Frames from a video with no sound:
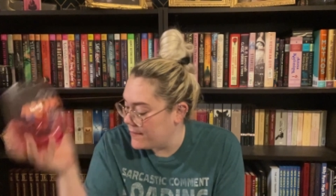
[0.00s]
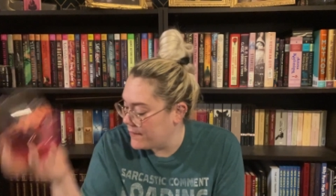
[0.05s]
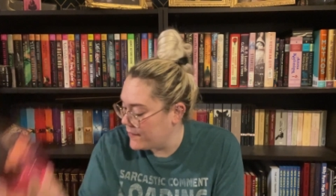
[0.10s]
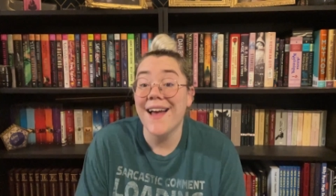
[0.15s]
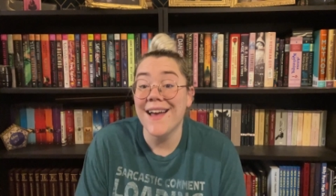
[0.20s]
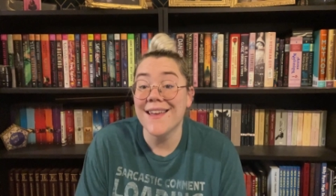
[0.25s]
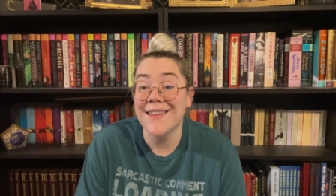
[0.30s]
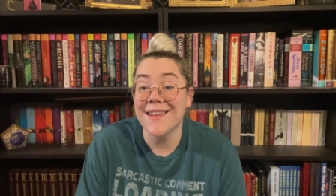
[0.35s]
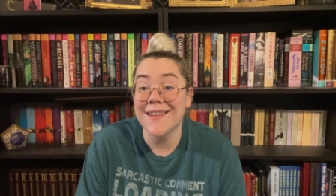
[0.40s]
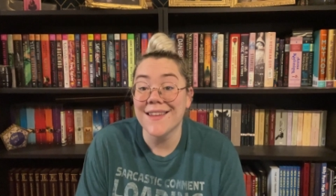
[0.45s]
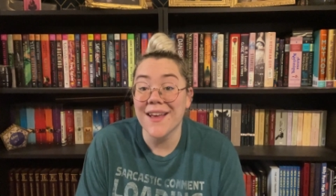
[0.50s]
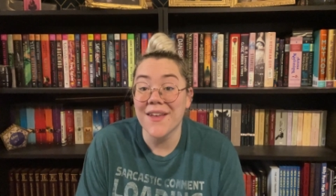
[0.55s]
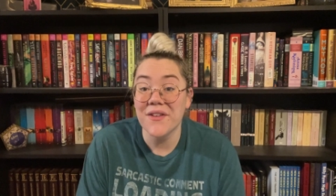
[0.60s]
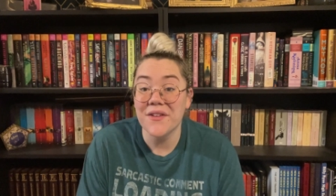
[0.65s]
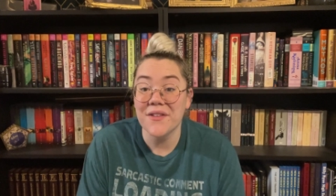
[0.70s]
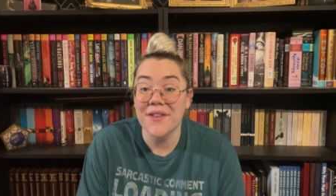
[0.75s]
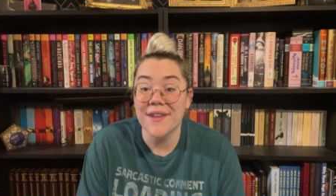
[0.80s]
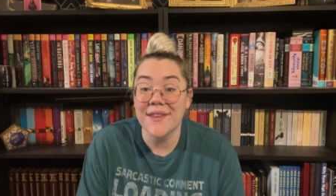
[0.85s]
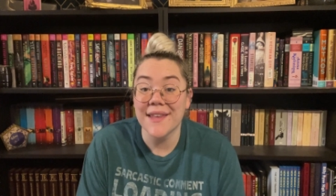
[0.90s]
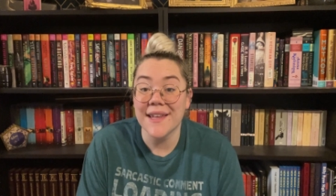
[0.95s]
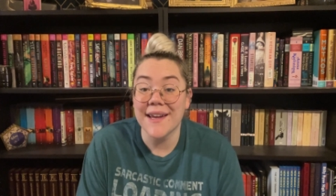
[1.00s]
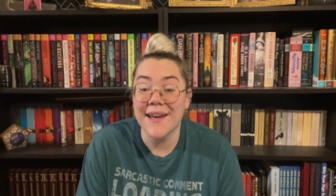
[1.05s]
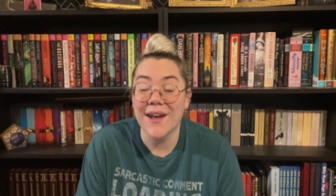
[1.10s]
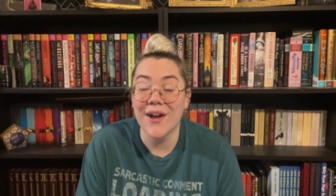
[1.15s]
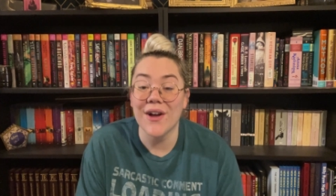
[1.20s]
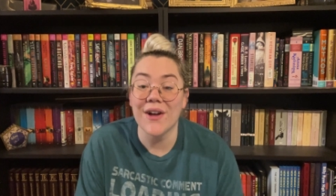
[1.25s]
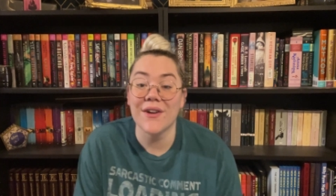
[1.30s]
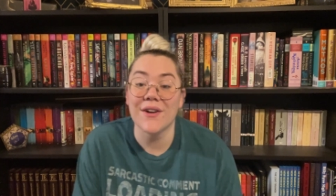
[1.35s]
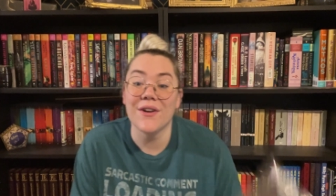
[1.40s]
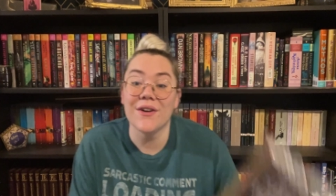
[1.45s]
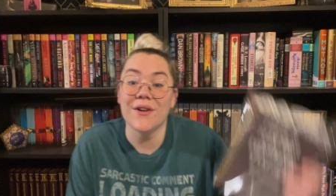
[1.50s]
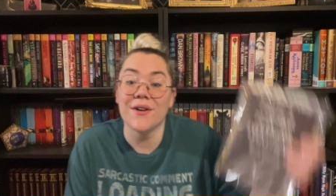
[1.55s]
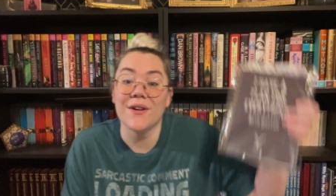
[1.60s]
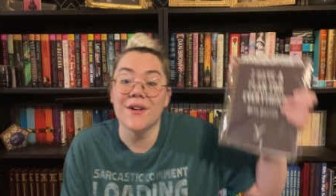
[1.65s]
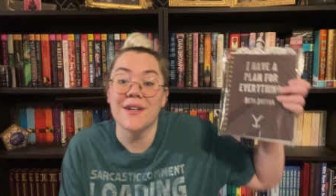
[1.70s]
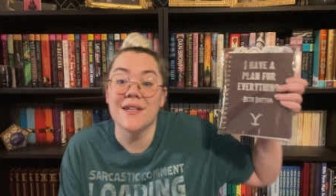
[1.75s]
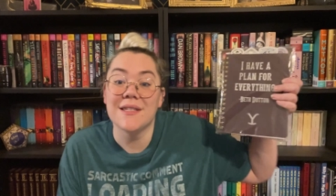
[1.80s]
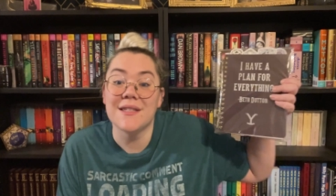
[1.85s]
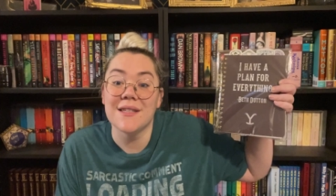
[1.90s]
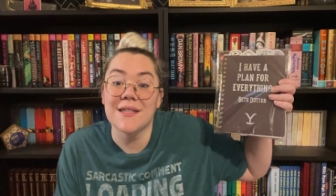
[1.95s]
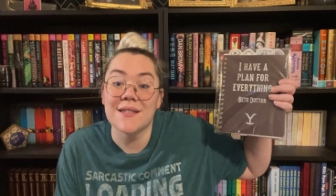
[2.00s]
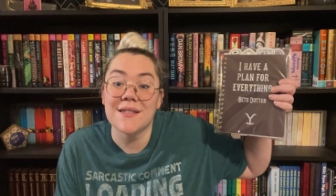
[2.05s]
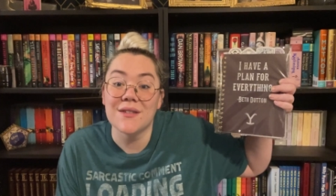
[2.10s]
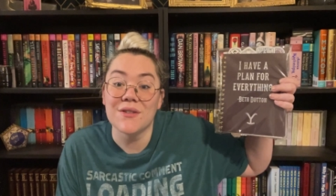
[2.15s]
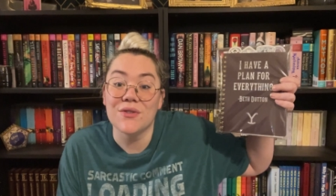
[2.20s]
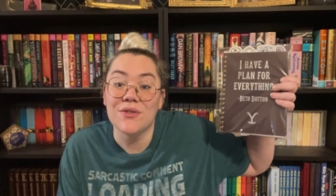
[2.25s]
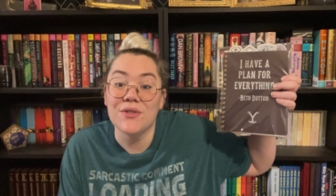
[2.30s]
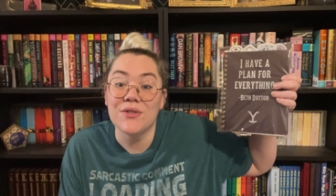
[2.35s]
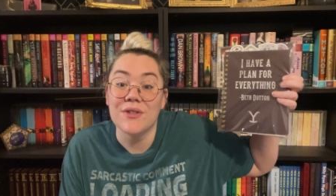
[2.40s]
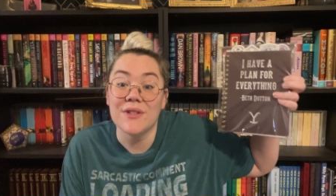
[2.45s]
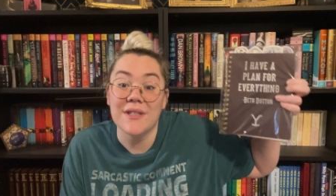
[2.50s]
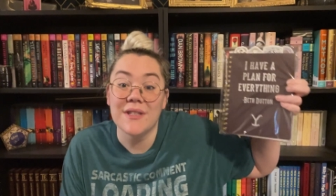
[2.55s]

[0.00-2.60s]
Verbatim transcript: And then the other thing that I got her is this little